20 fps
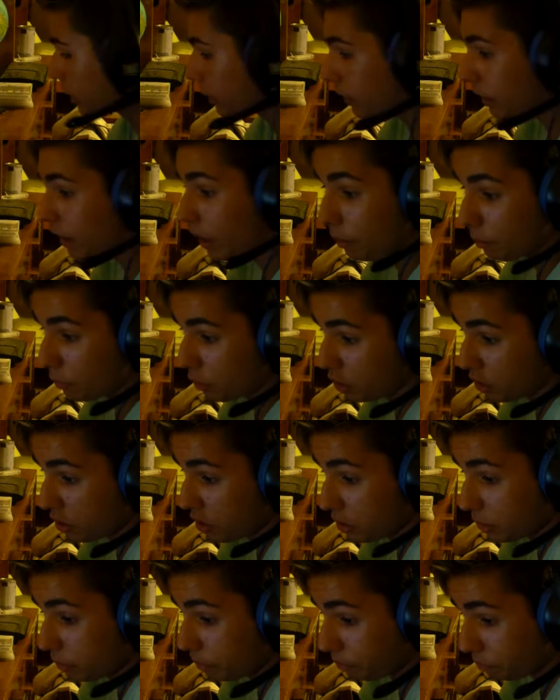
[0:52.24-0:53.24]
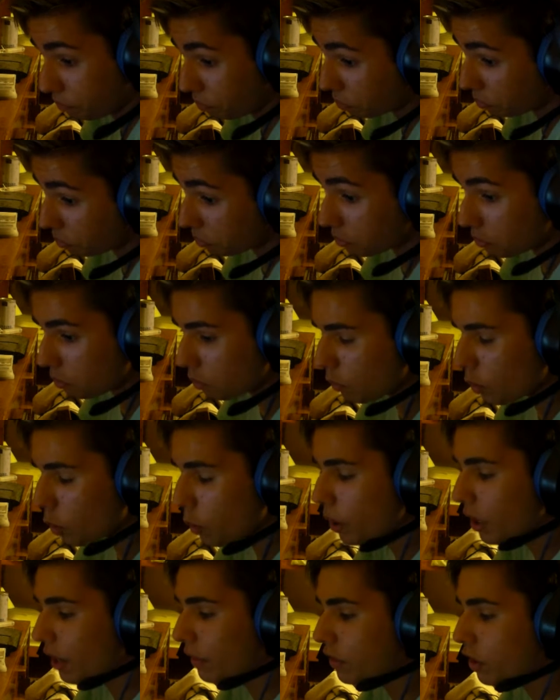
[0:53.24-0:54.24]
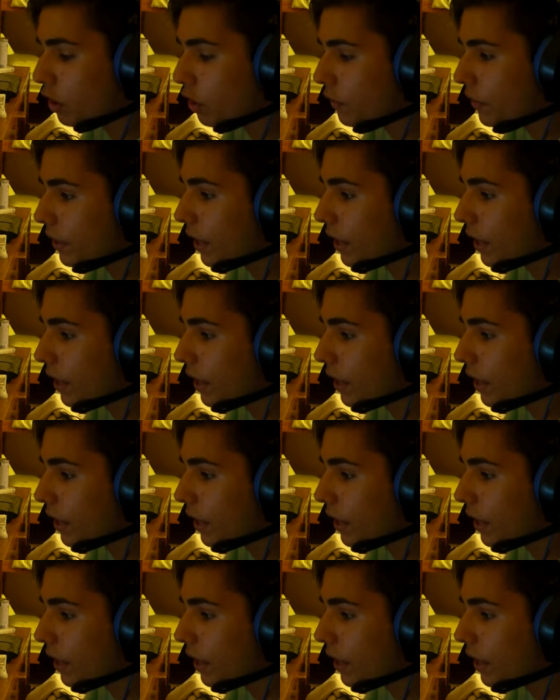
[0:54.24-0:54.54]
yeah, we're gonna have to look for